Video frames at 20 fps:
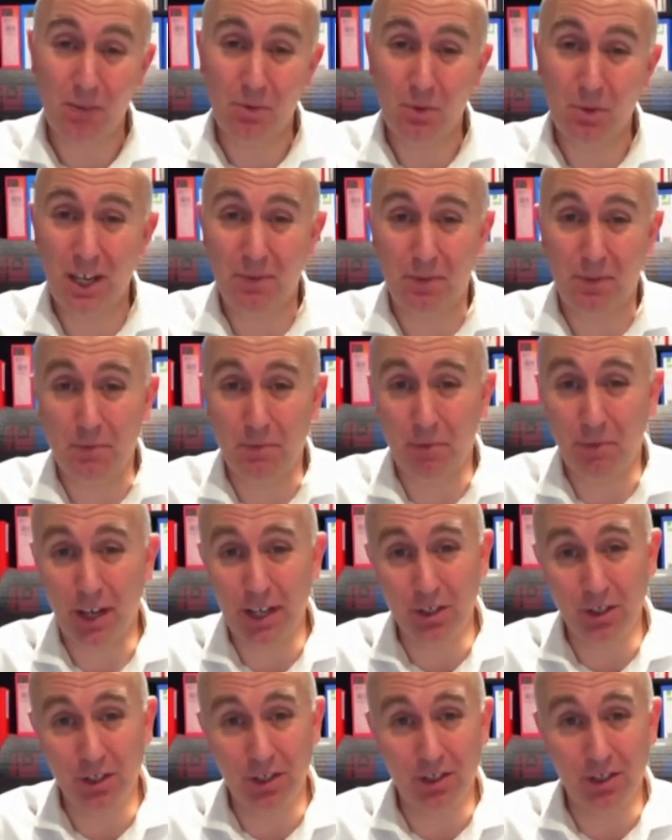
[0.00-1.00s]
If
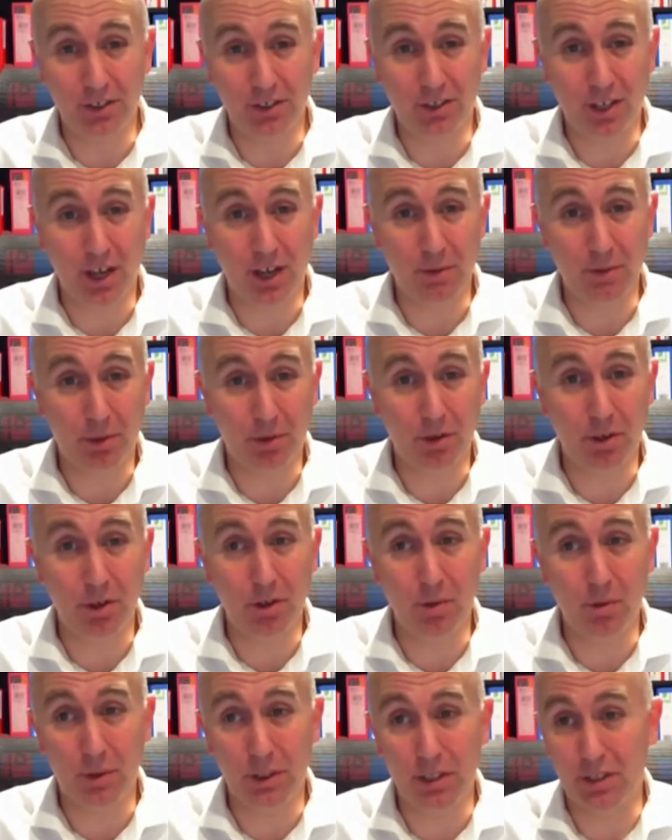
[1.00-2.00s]
inflation come
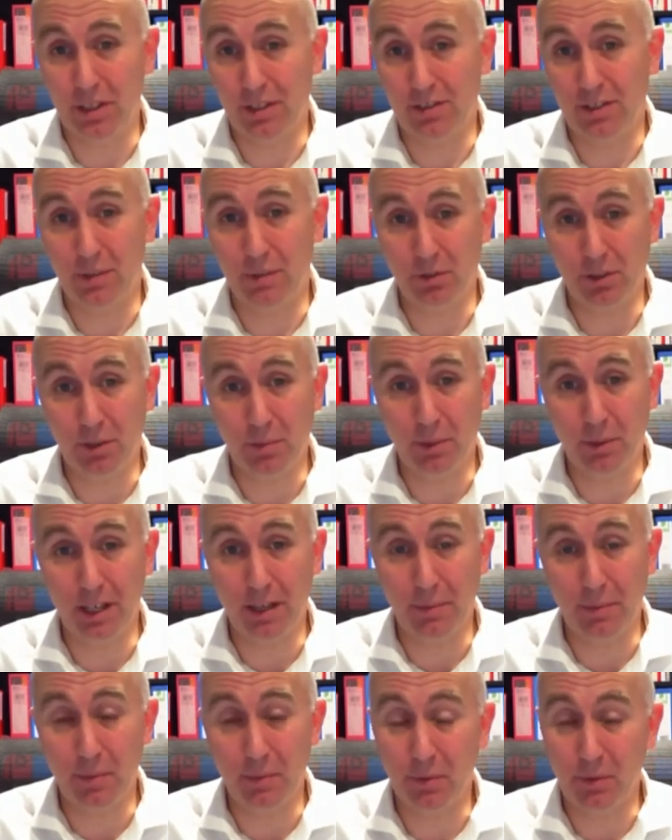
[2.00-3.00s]
through, which it seems to be, I
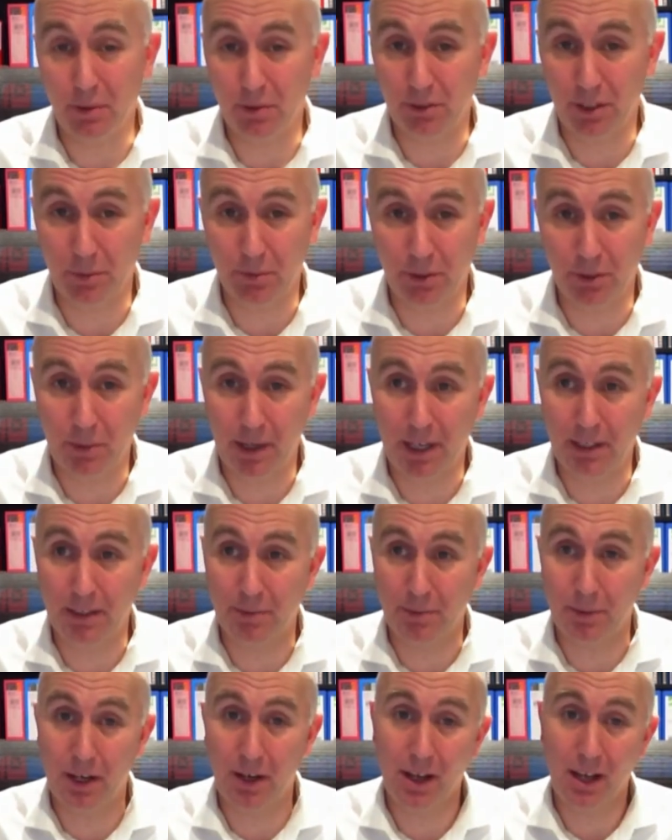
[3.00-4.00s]
mean, there's some debate
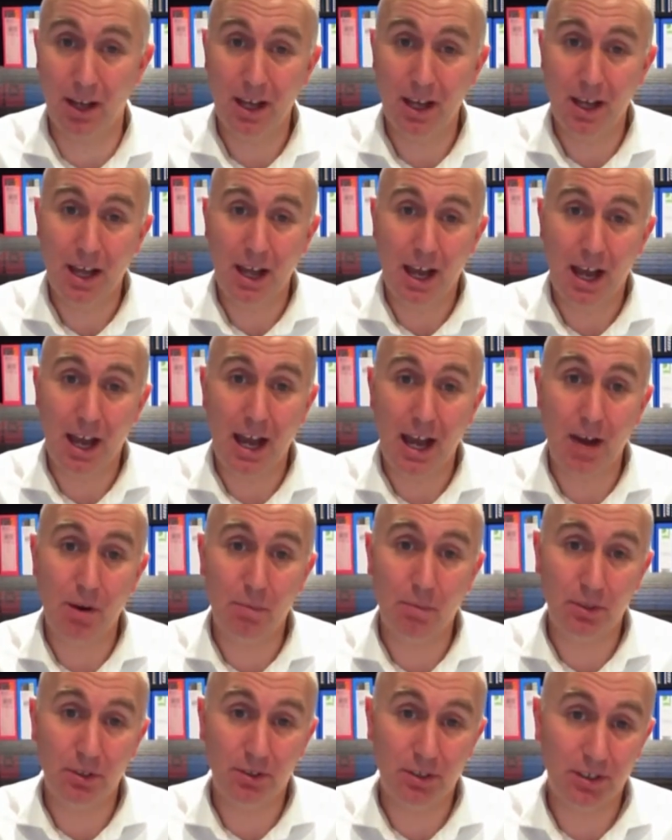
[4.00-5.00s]
about how
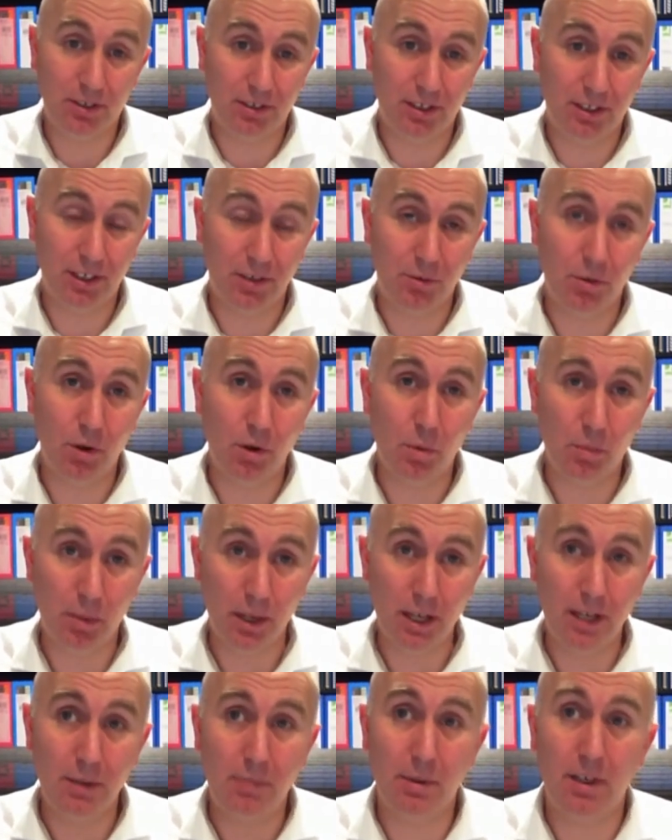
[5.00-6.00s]
persistent it will
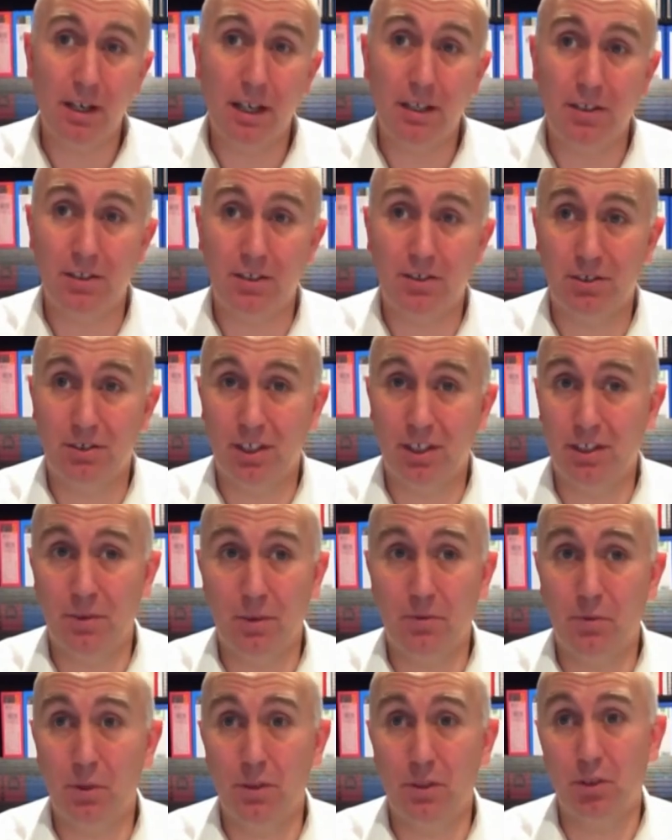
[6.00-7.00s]
be, but
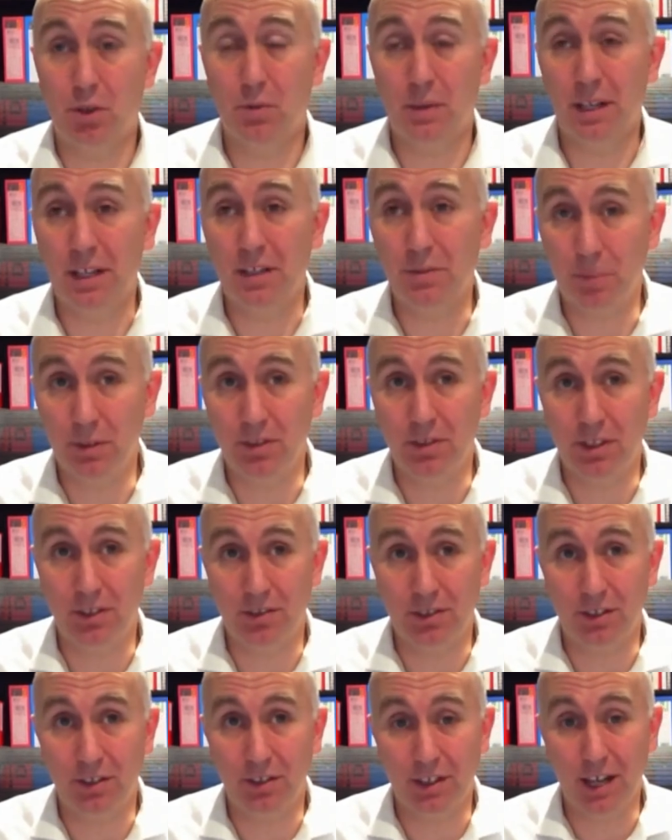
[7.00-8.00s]
if we assume it is
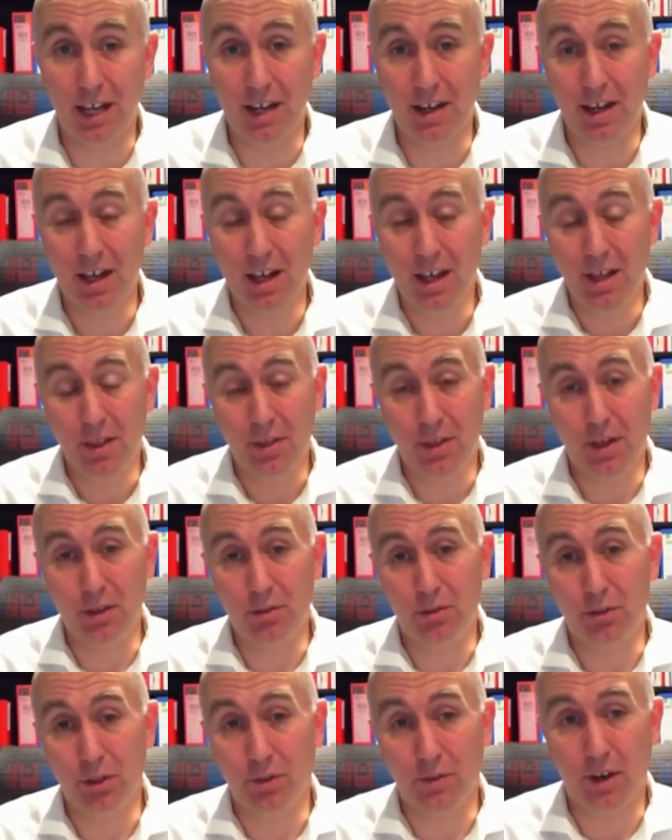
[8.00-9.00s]
persistent, then
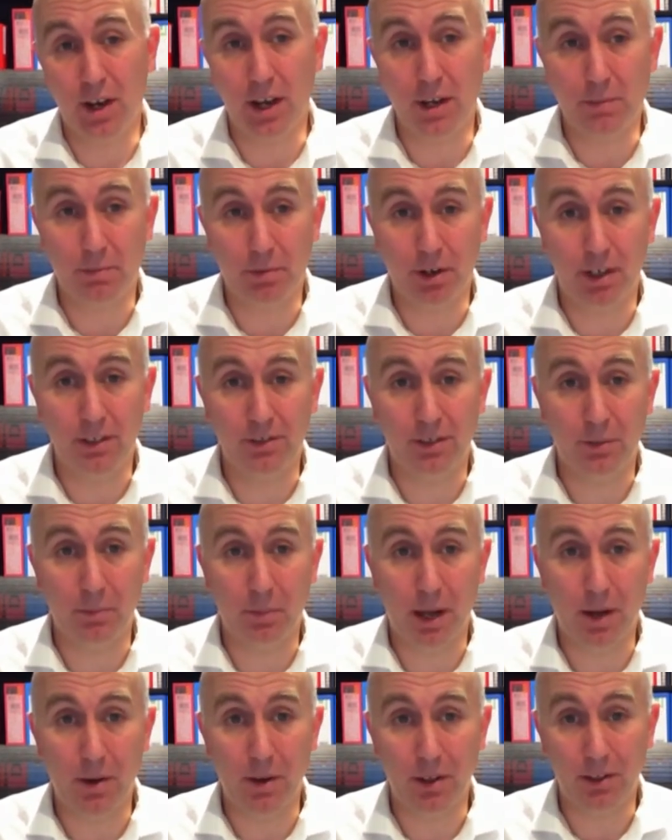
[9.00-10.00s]
those sort of high pricing
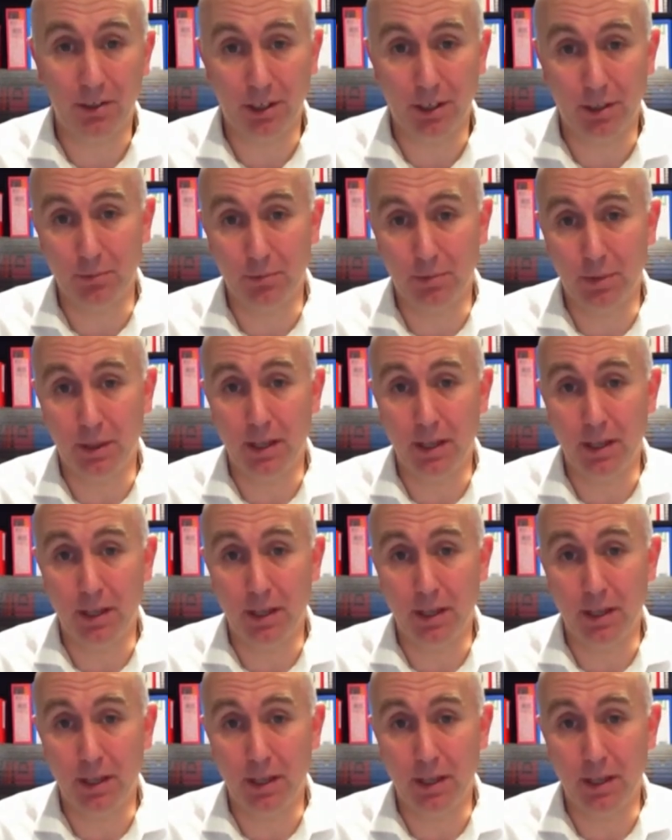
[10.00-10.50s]
power type